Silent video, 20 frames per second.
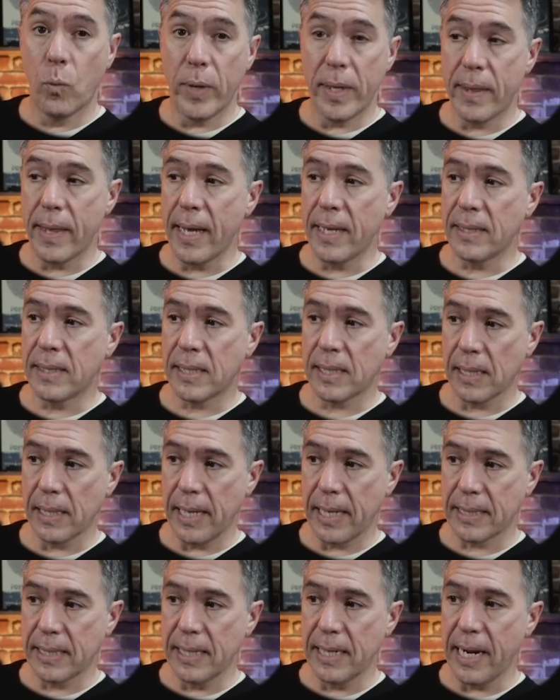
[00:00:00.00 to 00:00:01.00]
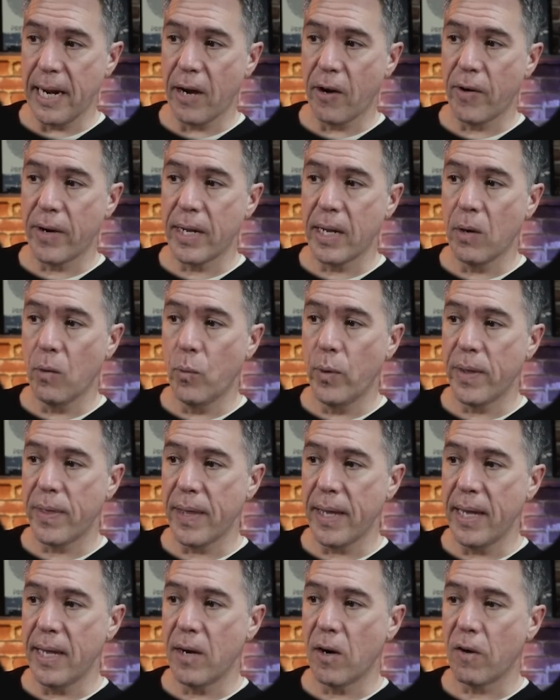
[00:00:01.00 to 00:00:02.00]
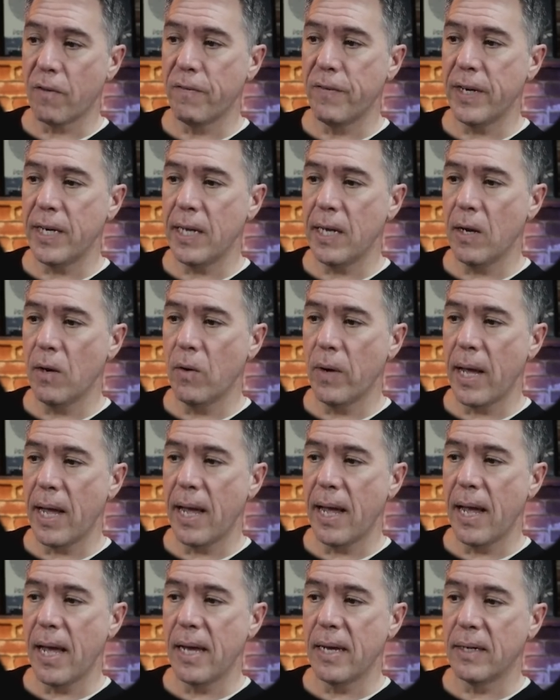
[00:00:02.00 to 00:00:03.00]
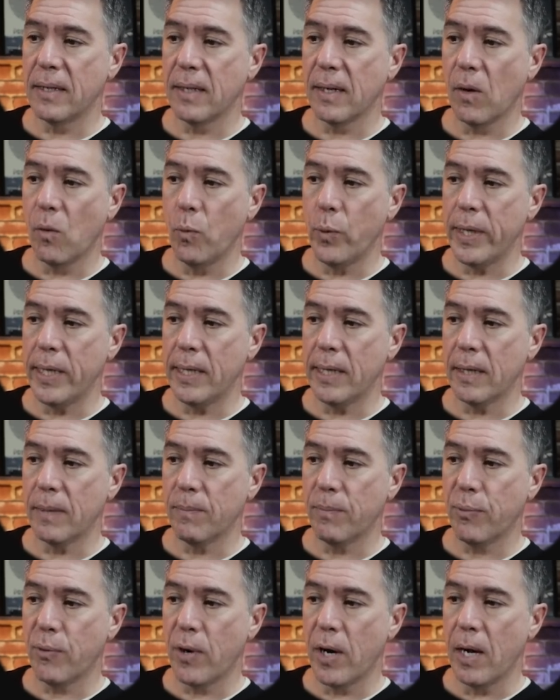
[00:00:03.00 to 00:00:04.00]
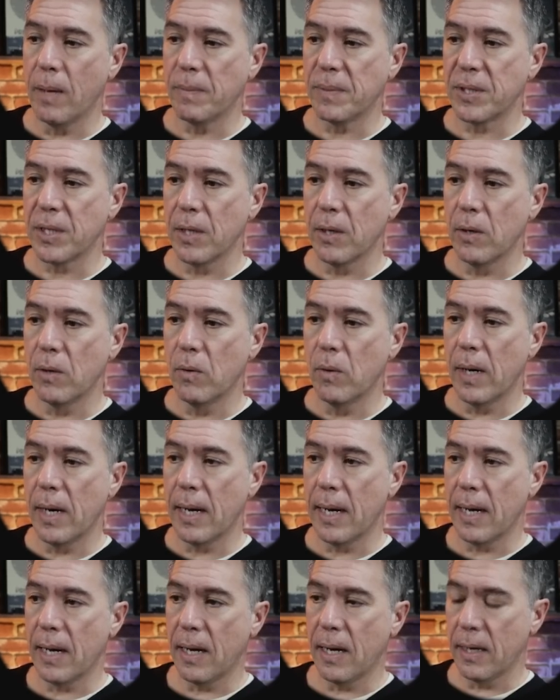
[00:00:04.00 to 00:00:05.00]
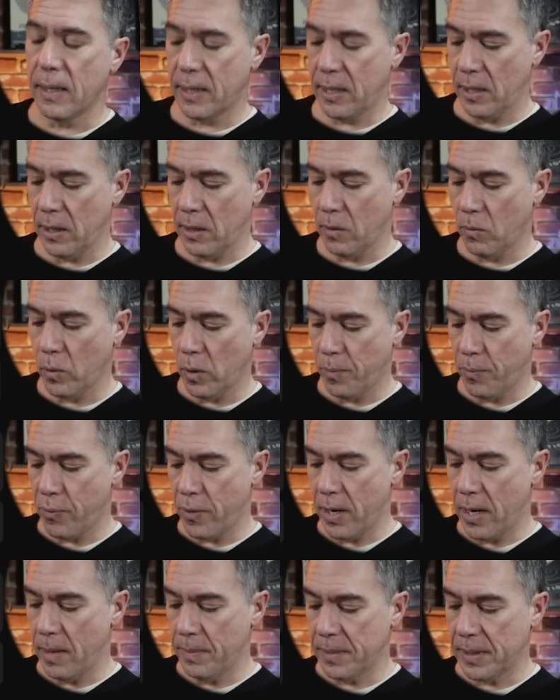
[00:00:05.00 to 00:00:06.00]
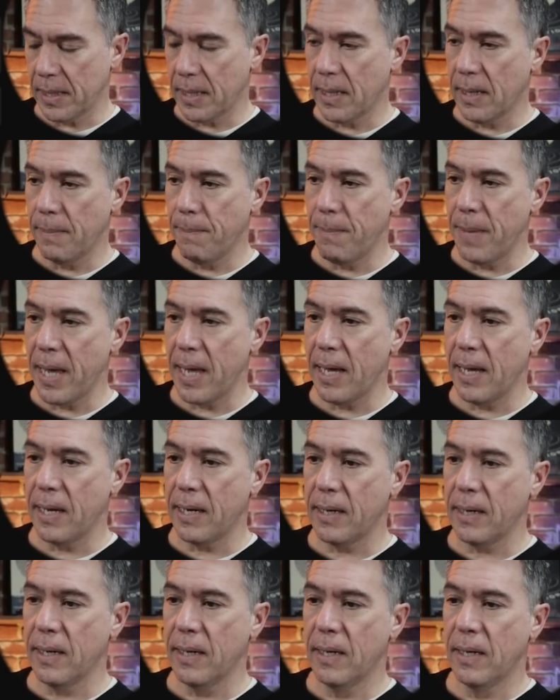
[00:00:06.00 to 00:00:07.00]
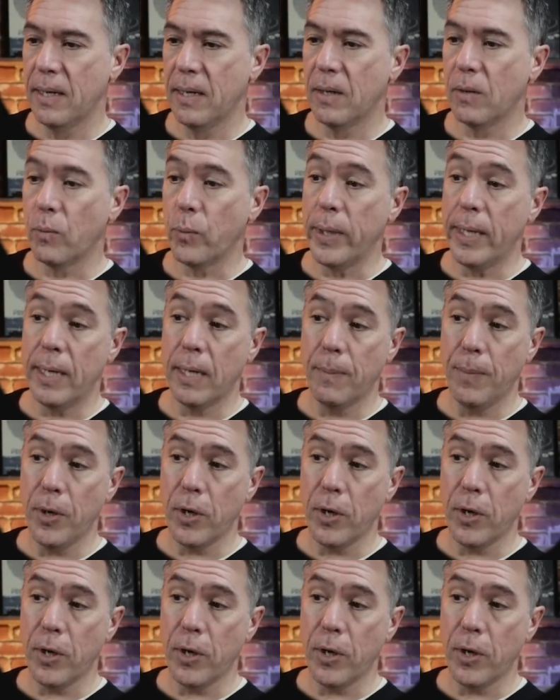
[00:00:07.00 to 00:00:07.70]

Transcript: We then select an area within our video and we can prompt. So uh, here we'll prompt uh, man reading a